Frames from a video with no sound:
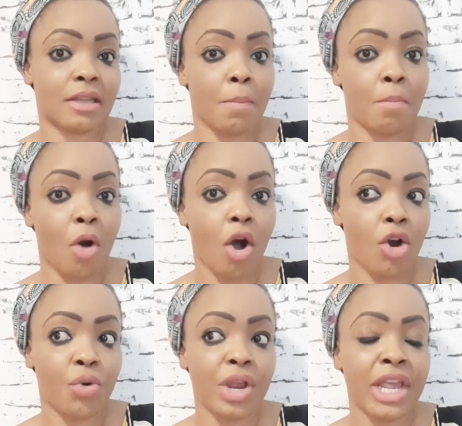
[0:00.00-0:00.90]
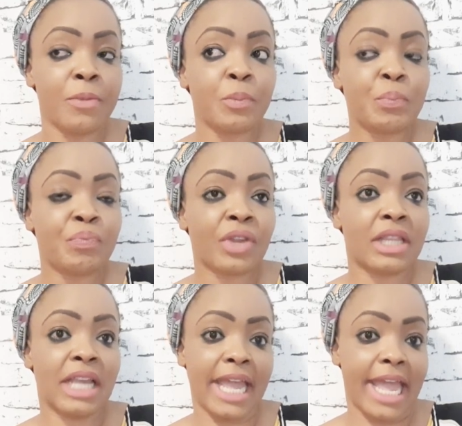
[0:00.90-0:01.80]
the mockery,
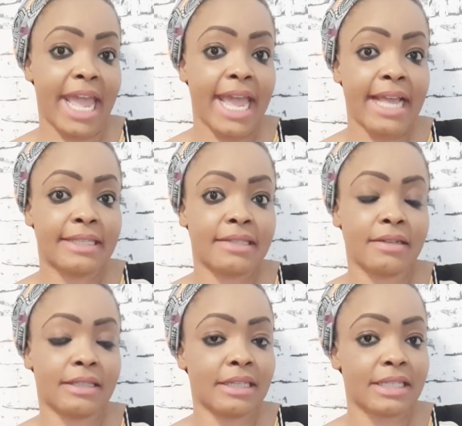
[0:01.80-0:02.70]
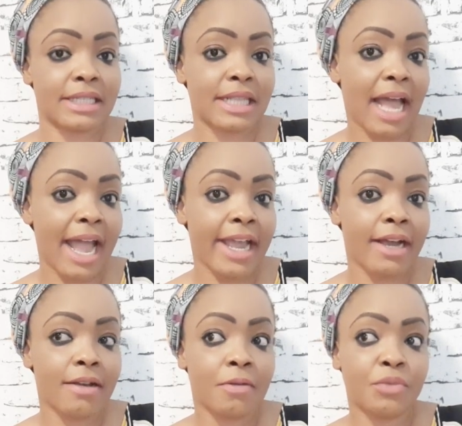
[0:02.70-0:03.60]
the hate, the dislike,
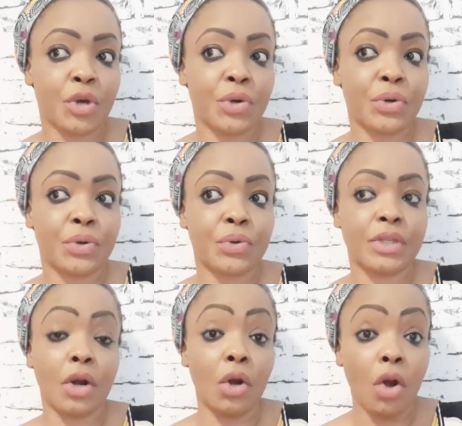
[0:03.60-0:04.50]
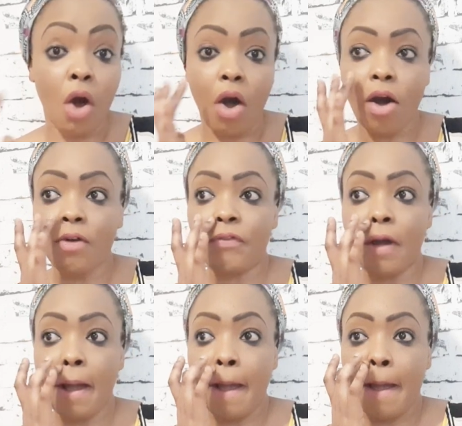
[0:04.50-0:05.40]
the love,
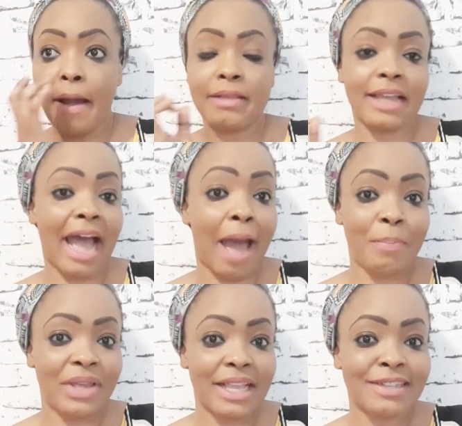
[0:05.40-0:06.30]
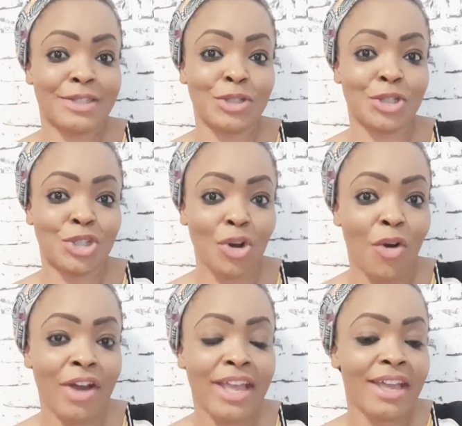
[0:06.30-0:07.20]
the happiness, the
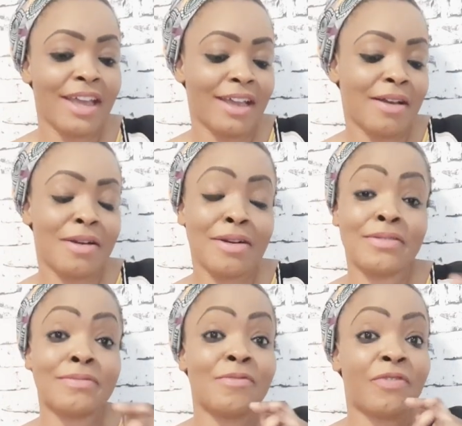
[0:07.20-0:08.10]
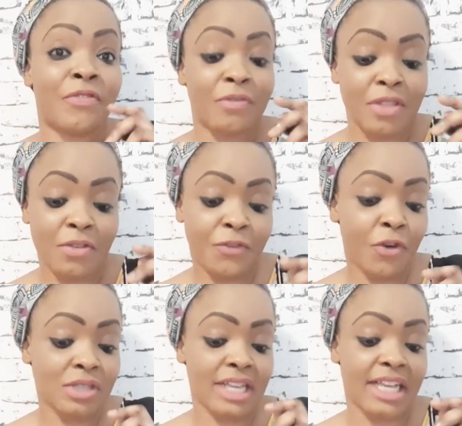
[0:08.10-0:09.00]
joy,
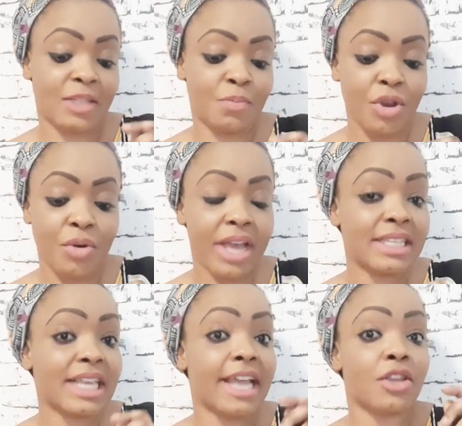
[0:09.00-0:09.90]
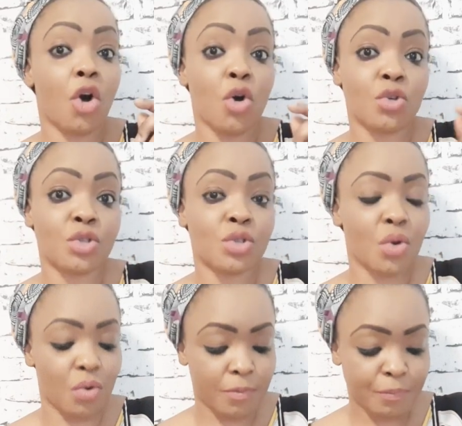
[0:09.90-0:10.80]
first experience, and
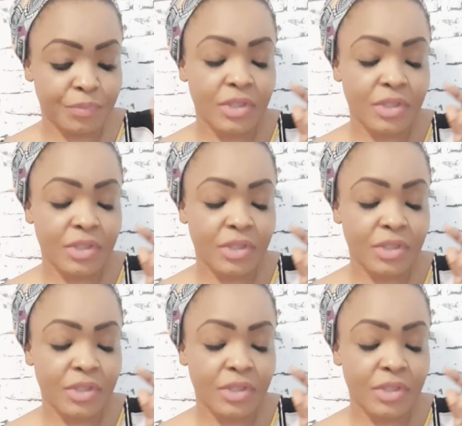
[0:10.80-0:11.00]
also